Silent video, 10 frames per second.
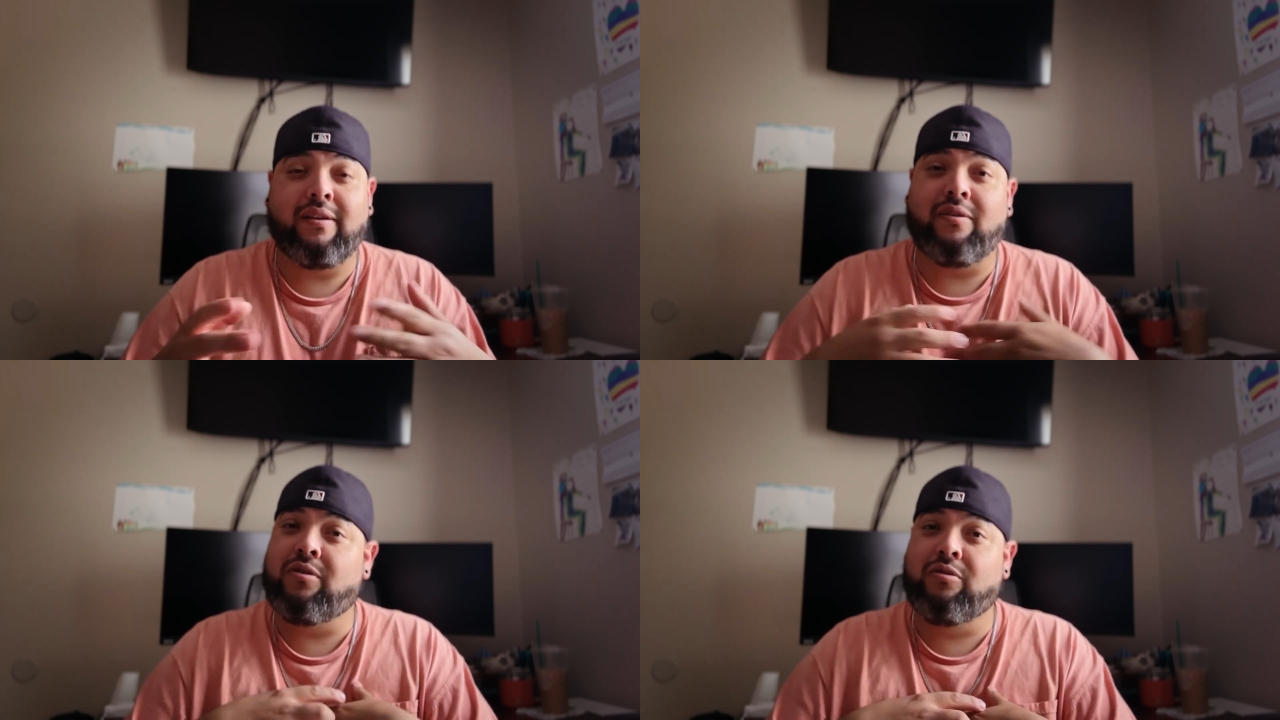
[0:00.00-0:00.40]

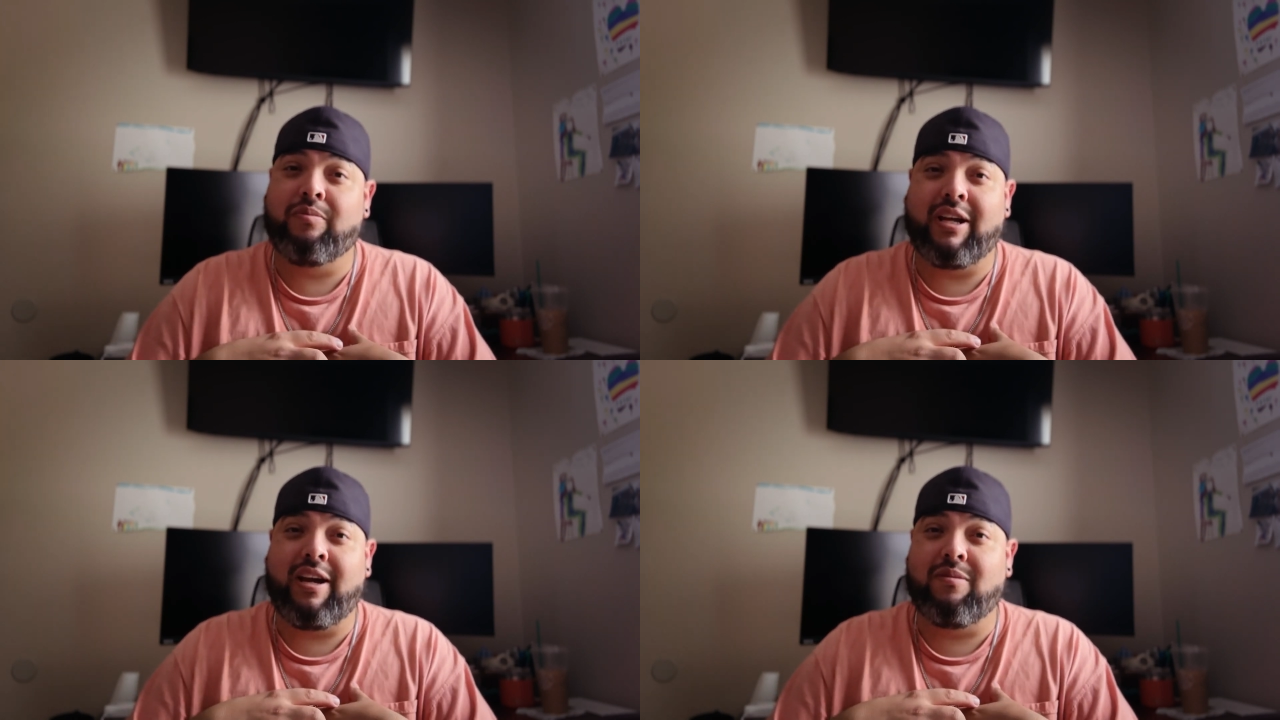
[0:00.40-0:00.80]
don't hold
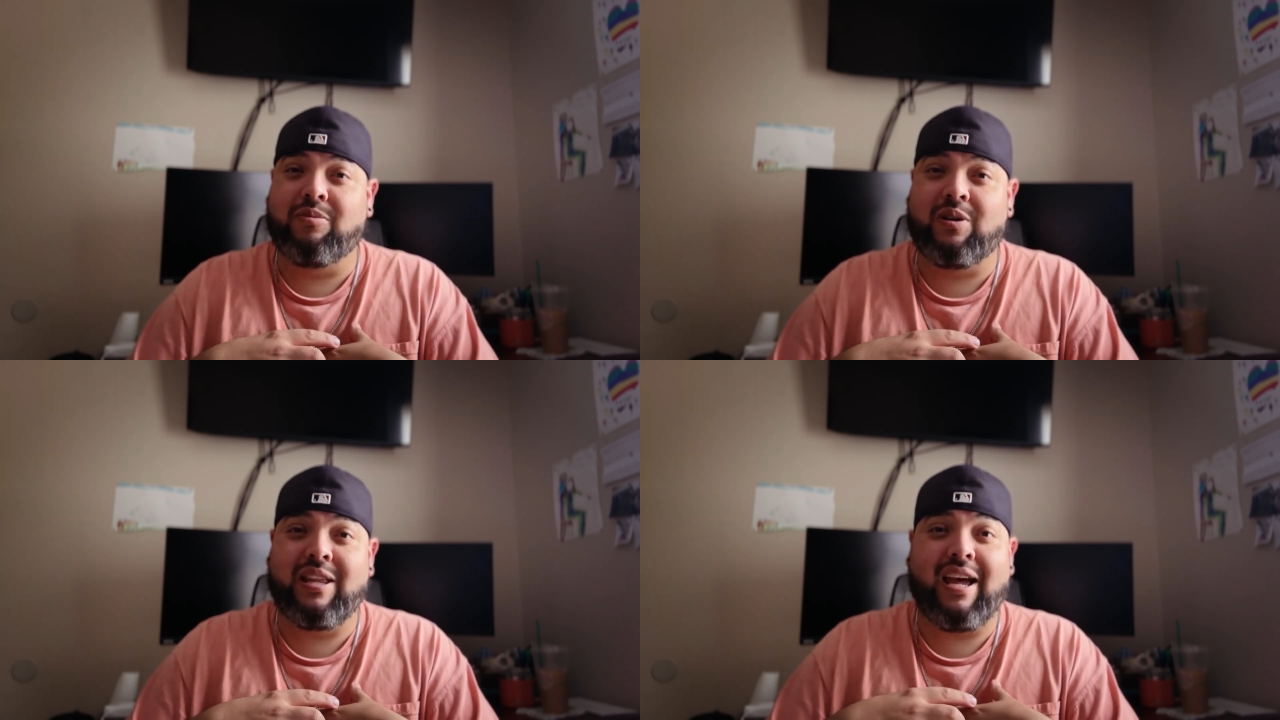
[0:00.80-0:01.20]
me
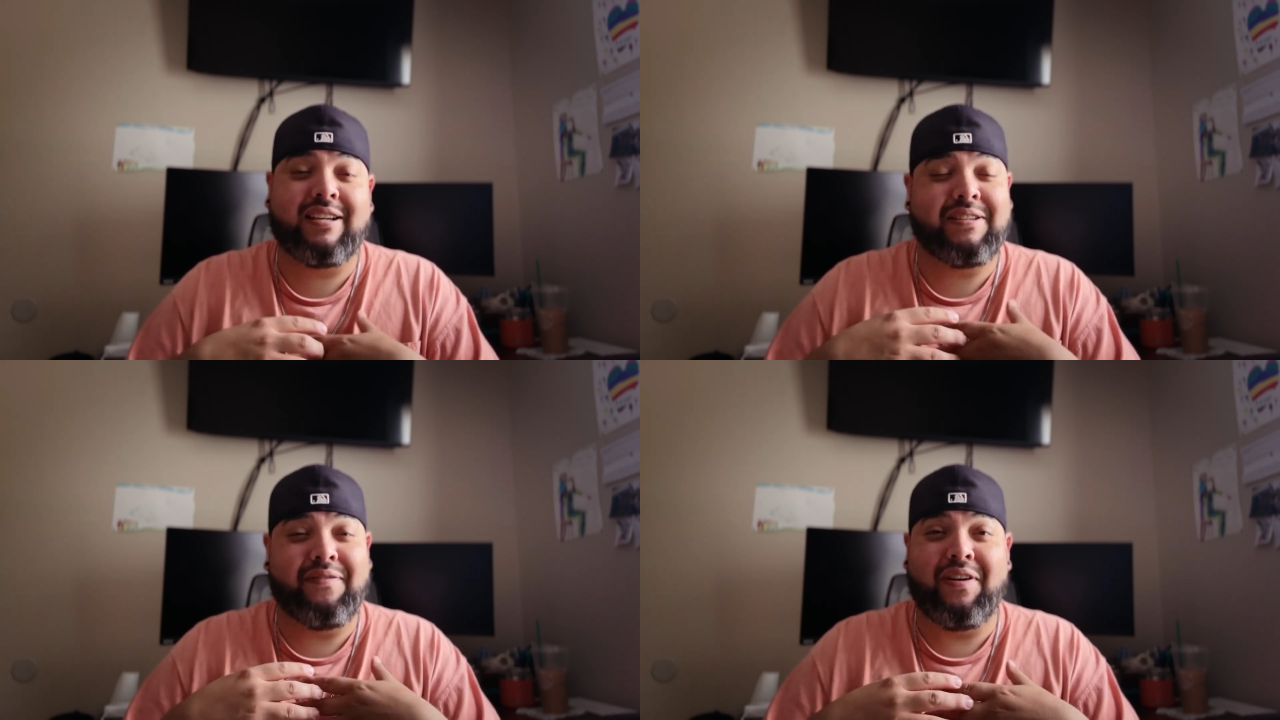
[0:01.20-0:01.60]
accountable to that
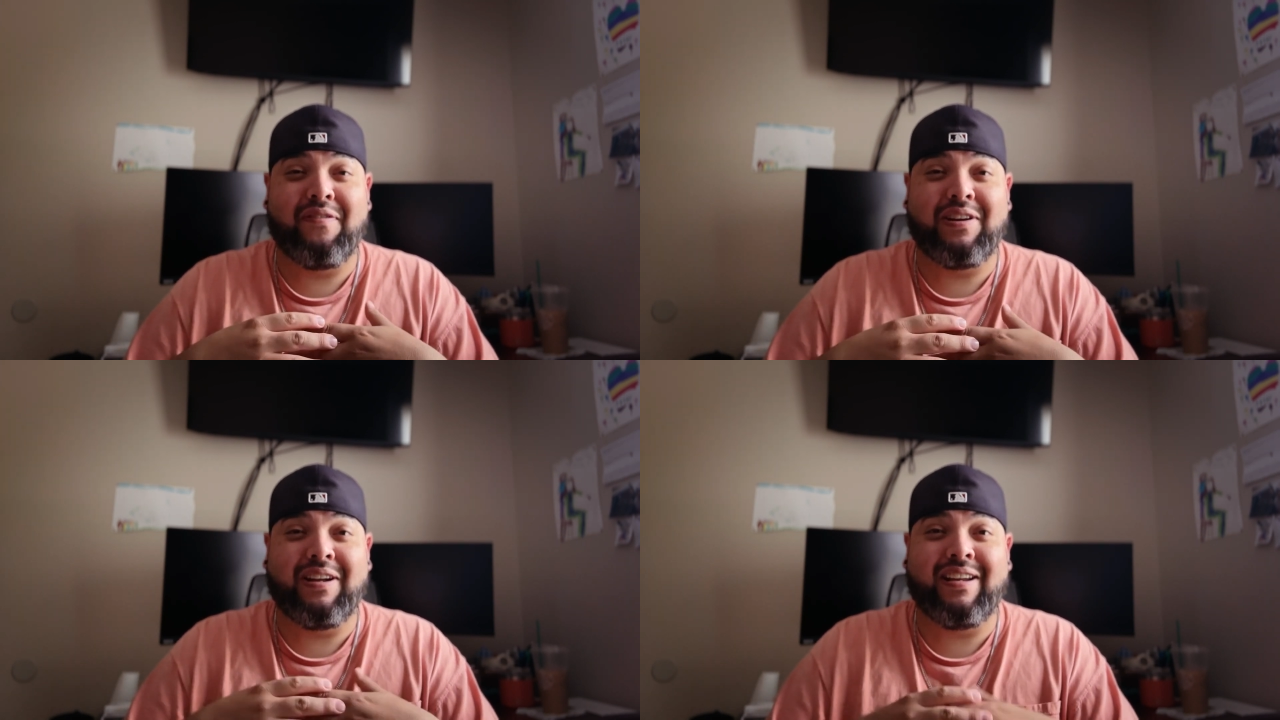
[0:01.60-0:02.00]
because I've
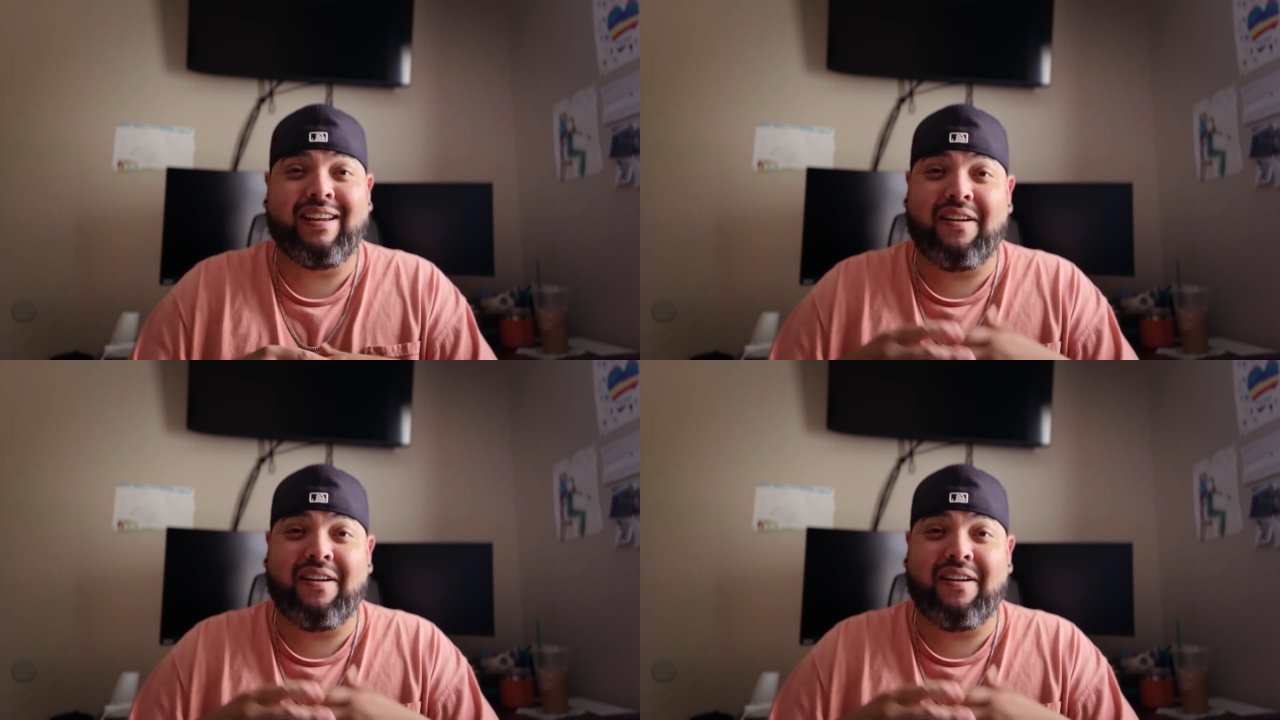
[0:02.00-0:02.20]
never done it.